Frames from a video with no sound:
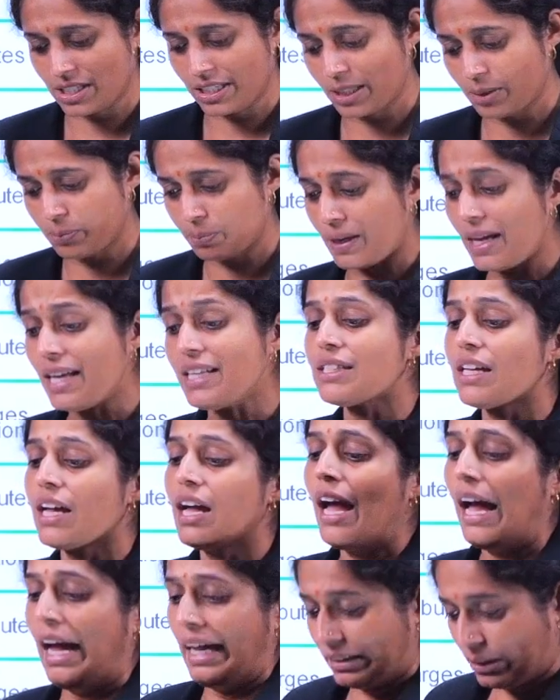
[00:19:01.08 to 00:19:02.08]
taken place,
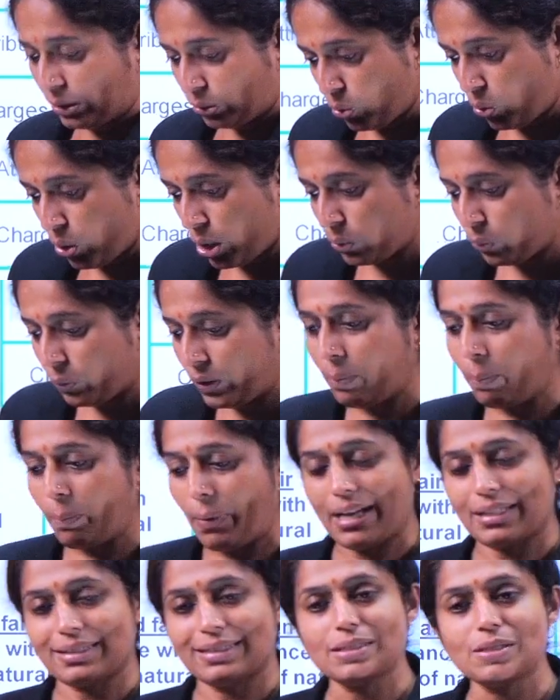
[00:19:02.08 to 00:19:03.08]
the court will
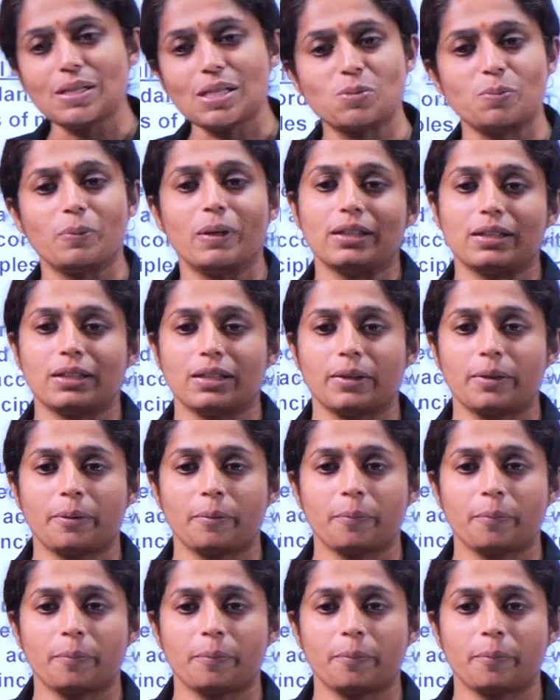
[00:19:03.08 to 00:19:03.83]
pass the judgment.